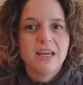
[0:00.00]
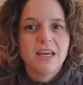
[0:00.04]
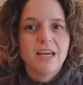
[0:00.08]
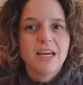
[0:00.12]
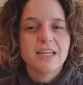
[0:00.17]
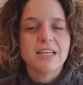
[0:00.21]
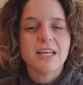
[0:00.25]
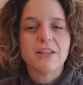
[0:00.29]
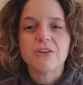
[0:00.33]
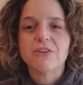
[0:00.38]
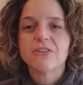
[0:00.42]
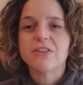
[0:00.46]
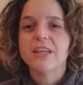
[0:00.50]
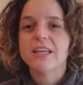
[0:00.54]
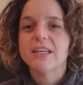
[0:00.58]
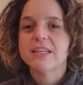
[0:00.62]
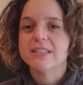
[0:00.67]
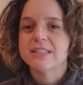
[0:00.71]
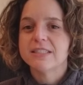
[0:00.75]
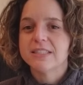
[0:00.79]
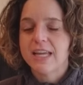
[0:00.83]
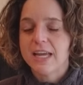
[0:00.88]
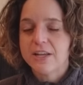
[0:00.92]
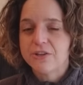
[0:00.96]
Another thing
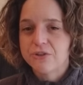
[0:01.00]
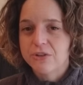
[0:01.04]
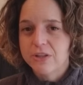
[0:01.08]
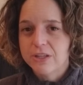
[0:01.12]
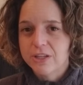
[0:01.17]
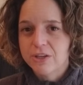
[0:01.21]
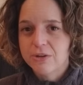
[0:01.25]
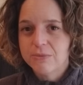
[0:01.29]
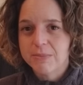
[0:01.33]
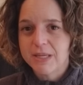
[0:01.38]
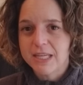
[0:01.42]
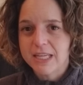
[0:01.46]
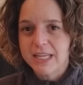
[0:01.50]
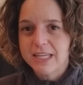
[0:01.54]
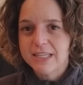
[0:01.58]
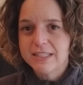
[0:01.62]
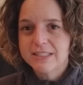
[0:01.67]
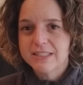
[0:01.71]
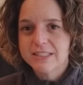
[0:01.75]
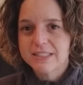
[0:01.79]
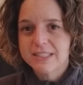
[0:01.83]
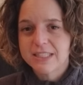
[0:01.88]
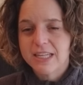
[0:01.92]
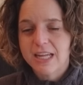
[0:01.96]
is scheduling your
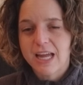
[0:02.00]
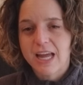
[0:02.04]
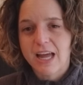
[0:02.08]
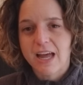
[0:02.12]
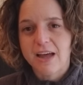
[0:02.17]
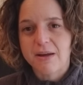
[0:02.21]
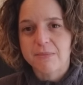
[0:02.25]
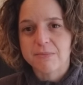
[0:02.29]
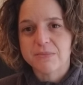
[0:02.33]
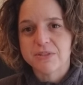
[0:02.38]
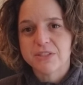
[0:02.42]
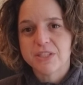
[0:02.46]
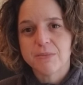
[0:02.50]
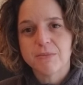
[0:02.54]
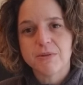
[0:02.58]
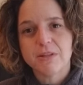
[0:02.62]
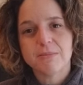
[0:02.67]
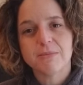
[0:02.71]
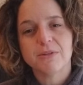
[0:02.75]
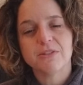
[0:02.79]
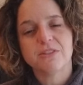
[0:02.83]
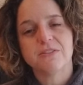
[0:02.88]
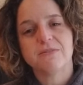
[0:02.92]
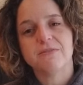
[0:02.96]
meetings. Some of the
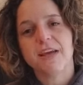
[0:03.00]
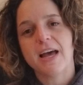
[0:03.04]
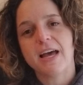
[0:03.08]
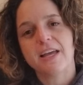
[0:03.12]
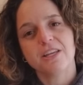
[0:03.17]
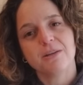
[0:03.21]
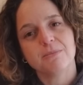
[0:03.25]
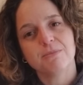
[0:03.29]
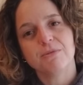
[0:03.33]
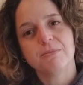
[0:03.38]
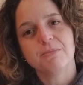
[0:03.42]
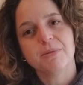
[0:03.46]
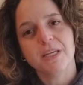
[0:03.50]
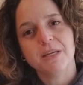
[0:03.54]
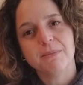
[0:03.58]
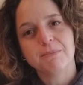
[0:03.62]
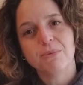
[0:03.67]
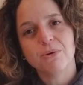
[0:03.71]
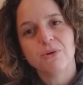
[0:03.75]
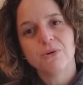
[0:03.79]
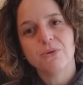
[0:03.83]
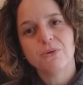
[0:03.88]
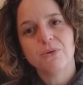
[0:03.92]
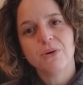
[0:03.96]
most valuable
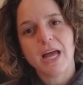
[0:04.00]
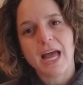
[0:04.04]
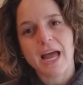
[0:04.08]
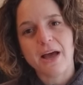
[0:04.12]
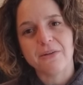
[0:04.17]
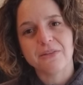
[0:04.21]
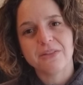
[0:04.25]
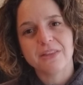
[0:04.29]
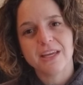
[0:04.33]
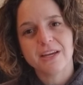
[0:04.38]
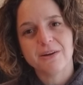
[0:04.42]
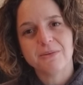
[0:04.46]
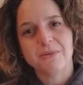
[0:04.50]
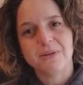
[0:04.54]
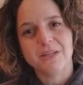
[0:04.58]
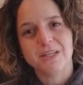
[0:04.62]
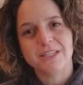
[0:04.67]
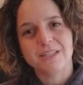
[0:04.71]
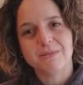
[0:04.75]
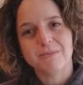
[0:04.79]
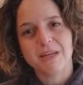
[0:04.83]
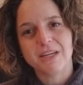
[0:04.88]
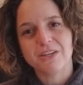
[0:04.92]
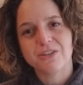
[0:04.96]
people out there, we need
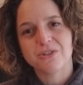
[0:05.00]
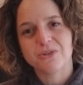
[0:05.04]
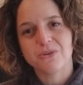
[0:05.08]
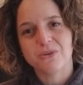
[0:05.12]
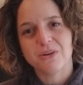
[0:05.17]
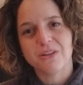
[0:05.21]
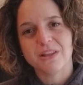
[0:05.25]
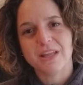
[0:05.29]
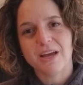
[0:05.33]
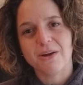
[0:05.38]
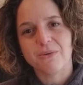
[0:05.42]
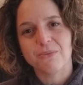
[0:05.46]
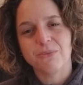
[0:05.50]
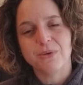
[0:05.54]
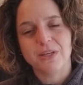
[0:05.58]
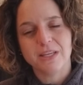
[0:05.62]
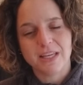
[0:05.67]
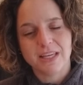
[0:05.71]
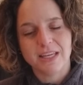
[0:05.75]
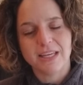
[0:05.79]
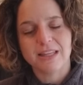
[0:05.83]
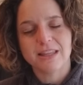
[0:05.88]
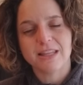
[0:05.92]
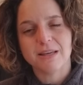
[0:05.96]
to make sure that we
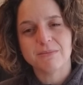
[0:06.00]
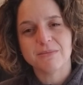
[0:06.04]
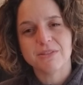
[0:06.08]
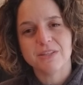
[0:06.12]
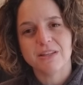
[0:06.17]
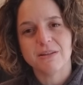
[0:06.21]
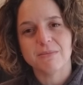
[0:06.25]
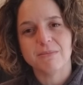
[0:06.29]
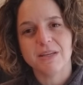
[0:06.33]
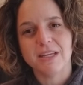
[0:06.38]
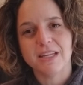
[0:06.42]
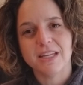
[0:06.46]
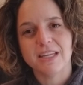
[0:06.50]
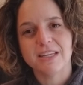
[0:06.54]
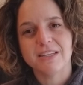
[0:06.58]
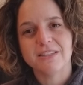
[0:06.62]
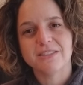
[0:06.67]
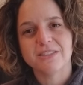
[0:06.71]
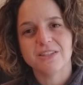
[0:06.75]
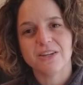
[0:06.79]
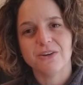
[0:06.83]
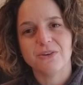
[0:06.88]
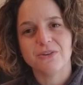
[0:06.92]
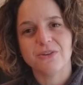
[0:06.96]
can get them to the meeting.
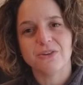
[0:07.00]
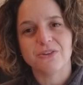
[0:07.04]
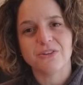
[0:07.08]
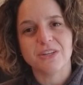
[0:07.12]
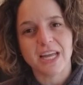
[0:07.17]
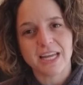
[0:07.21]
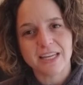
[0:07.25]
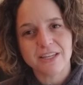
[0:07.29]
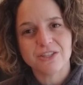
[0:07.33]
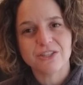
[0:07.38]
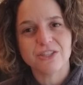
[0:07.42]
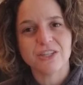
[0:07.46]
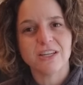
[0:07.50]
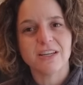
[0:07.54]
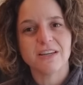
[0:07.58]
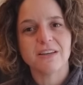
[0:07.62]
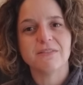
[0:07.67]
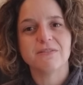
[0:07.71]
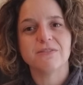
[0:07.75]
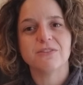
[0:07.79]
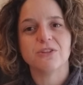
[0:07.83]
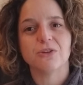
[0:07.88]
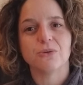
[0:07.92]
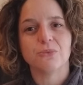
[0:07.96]
So your night
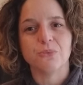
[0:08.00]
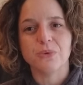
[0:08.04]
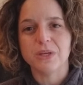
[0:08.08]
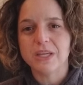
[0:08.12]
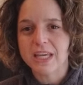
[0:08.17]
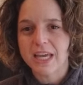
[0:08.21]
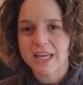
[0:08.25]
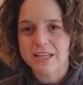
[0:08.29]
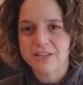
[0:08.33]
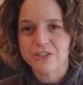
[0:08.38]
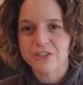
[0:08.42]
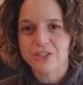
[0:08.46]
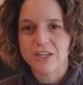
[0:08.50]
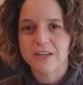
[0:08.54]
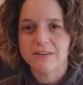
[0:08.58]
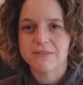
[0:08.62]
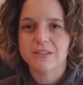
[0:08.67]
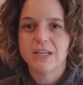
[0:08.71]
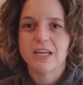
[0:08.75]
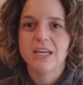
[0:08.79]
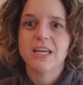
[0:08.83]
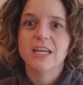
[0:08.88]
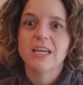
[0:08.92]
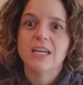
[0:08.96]
shift, your weekend shift,
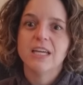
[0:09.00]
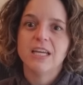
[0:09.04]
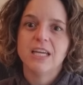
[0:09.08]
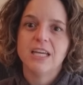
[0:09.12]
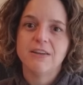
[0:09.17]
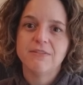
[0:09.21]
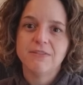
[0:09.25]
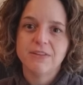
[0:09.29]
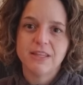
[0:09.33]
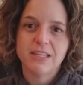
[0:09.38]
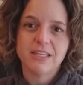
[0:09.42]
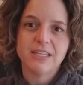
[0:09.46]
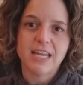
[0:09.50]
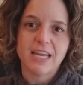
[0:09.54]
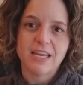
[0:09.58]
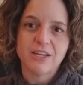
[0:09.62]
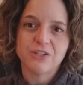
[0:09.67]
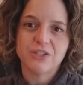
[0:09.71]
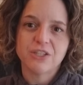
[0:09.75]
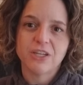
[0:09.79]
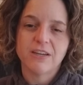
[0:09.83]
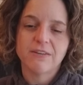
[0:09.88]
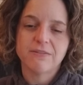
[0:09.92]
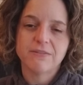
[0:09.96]
even the day
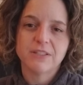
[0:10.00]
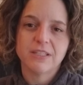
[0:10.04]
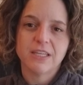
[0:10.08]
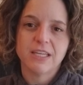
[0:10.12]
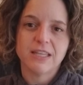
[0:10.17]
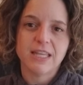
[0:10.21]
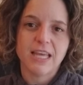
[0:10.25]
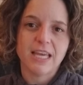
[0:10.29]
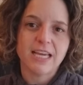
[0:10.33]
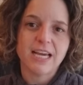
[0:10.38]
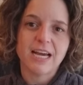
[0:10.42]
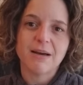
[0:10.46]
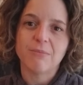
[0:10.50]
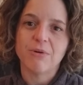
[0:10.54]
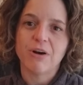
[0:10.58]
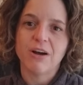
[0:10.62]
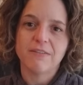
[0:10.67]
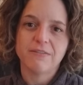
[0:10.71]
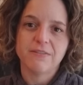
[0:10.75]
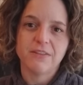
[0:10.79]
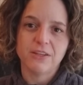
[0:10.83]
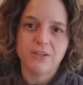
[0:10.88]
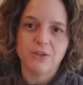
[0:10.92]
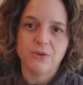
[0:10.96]
shift, can they come
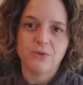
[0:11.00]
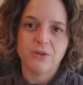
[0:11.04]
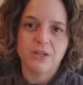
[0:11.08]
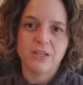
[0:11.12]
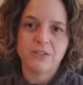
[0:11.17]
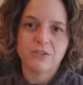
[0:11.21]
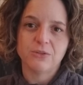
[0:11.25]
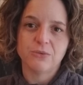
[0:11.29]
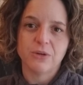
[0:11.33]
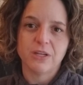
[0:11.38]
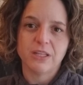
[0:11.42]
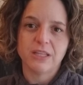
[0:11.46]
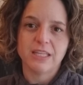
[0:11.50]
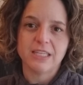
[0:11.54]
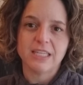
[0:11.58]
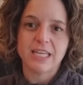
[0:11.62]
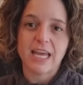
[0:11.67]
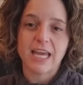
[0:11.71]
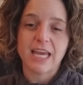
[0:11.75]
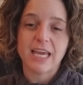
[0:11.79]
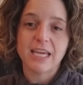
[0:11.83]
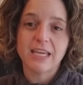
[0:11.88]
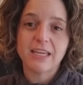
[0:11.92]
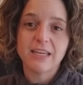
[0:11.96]
off the unit during the
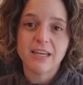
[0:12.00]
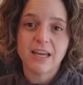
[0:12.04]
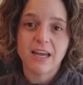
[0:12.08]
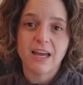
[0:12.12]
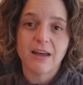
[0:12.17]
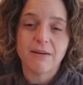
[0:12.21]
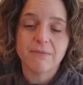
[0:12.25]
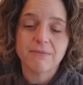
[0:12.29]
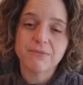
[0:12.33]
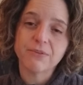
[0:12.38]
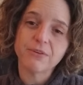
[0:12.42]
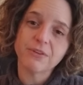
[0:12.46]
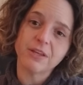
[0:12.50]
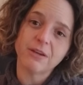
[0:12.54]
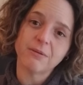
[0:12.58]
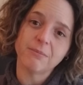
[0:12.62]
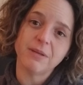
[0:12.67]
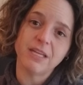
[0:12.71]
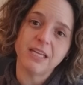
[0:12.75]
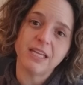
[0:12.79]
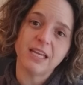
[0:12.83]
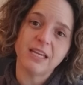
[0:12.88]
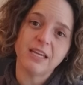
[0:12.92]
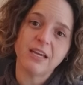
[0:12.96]
day for their
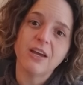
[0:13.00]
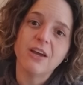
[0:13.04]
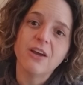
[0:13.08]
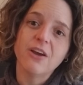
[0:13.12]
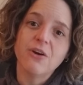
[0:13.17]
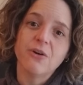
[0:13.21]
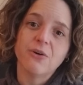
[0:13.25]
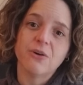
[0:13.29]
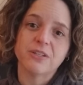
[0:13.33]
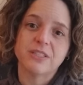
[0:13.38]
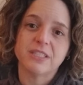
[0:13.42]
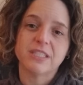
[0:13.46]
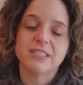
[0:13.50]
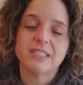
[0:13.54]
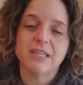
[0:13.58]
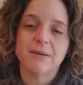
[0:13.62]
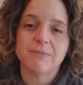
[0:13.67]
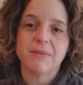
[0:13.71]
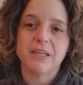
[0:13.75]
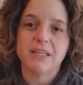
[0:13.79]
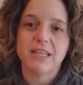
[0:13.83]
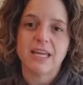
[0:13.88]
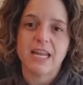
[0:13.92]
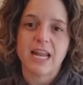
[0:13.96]
meeting? Or is this
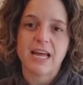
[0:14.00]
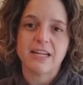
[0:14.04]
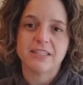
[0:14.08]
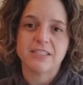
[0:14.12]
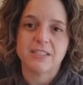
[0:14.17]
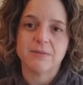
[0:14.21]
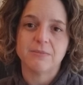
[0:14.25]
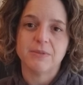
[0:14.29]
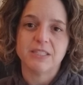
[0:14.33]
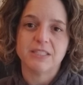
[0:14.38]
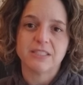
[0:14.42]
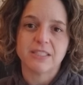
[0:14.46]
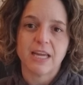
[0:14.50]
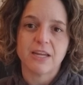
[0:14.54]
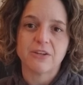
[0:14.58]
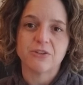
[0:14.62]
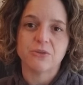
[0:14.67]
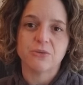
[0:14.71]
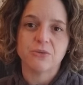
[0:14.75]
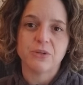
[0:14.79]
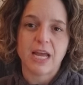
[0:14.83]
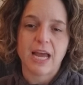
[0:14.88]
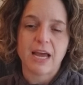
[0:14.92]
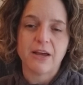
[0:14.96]
something that has to be
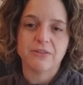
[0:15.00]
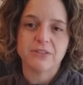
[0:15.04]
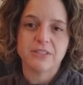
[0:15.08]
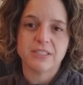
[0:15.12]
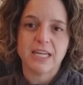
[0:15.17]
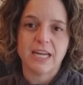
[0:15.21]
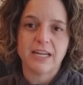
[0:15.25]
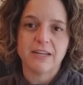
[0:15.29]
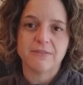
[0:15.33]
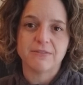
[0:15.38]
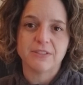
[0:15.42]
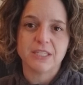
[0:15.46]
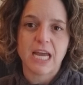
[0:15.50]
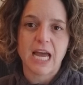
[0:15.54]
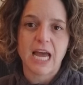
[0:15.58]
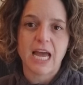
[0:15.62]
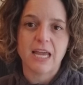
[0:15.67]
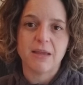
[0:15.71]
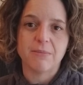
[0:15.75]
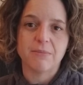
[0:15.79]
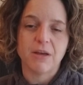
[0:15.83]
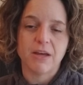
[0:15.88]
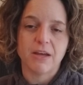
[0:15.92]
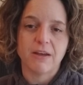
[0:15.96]
scheduled outside of
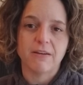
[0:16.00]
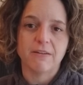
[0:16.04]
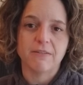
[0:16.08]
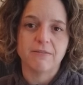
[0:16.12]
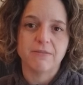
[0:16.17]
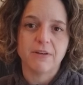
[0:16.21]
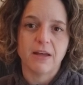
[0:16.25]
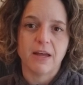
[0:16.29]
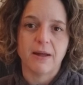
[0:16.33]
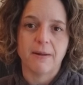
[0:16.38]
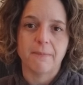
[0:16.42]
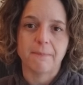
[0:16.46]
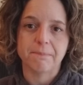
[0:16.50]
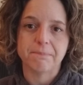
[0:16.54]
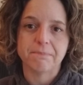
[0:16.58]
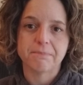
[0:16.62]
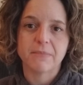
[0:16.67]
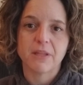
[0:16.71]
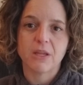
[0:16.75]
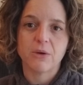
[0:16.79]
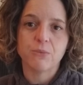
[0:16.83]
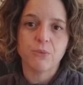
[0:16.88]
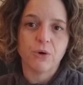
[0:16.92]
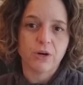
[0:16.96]
time of
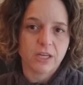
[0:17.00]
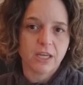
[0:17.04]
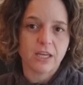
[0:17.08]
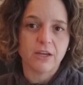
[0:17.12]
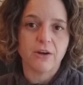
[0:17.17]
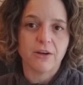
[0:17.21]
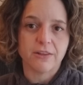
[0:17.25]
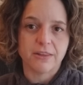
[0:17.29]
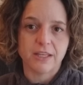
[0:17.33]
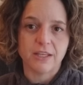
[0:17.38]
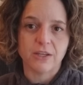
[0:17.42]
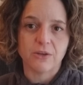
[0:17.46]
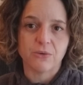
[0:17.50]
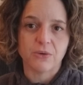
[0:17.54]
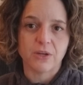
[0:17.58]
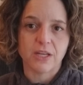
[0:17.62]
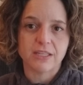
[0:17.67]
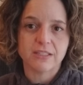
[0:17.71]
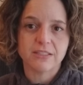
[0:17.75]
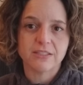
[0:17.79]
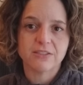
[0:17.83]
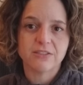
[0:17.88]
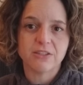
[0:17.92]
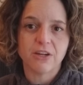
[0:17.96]
working on the
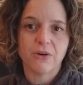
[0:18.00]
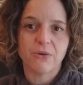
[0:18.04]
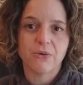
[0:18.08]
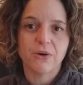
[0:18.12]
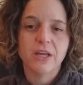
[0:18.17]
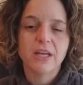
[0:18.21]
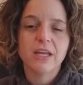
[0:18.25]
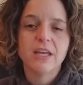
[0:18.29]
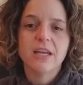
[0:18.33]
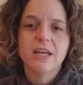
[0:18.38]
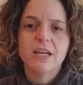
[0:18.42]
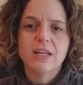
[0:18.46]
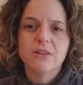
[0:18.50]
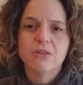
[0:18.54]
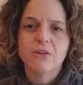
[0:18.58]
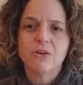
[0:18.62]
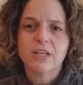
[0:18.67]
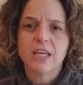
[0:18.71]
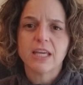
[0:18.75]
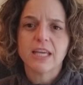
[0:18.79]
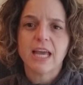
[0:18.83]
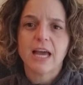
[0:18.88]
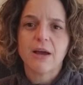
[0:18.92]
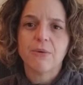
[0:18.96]
unit? So
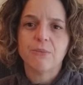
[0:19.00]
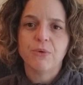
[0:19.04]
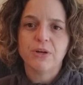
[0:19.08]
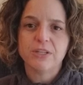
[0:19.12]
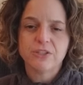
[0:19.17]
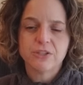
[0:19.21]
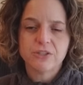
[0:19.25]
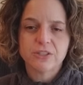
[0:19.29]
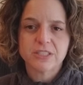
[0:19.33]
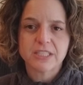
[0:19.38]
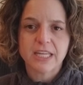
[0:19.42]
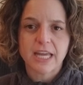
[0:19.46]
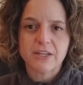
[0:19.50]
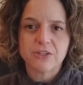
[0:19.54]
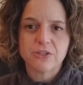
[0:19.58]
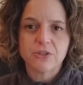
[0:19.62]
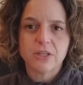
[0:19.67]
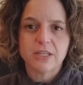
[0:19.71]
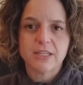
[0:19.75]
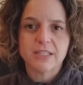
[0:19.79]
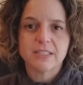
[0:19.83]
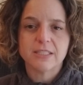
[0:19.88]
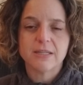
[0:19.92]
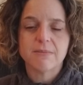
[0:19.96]
looking at what your schedule
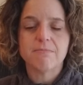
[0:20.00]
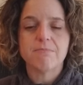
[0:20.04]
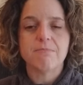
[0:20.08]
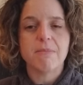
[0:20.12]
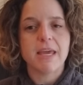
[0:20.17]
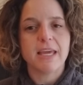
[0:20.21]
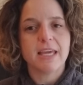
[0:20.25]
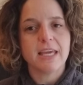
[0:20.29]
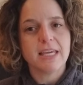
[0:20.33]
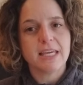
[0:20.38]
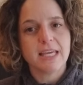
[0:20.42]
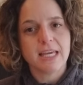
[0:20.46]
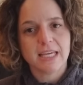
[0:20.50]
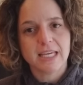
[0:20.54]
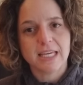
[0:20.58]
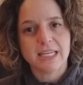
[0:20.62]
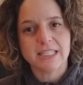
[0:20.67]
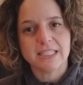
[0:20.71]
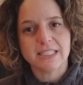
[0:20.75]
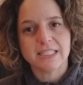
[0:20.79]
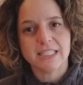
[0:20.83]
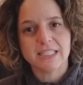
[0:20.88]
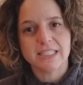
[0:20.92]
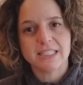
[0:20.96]
is, making it
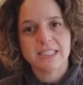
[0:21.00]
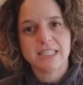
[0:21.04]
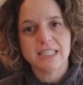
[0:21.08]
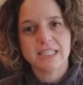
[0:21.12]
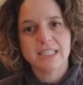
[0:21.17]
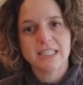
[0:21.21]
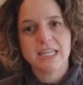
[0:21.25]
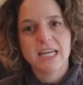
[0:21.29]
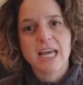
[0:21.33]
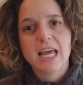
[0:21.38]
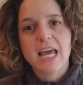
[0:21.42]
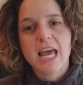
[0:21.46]
consistent.